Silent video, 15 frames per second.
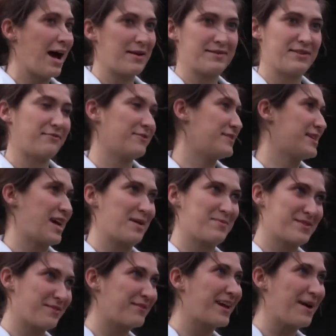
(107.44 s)
different
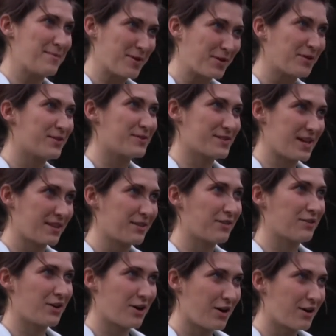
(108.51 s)
types of chemicals on the
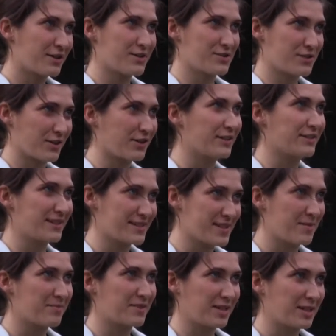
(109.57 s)
lawn is certainly
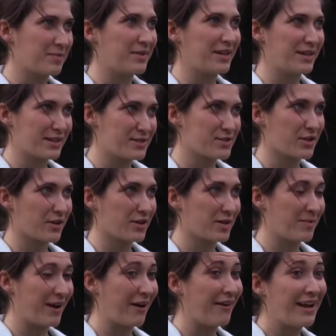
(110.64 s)
something to be concerned
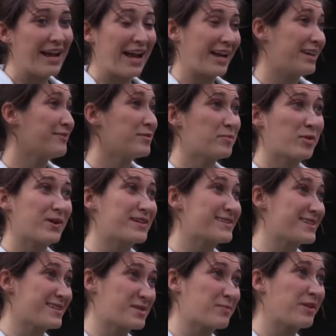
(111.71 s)
about, and even
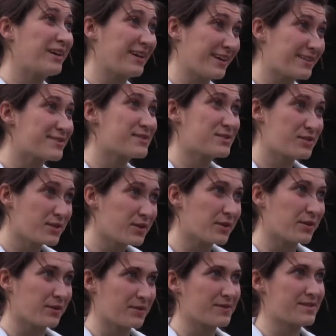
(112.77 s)
poisonous plants,
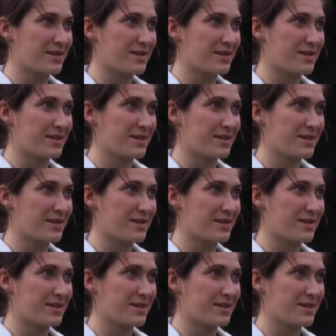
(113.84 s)
too.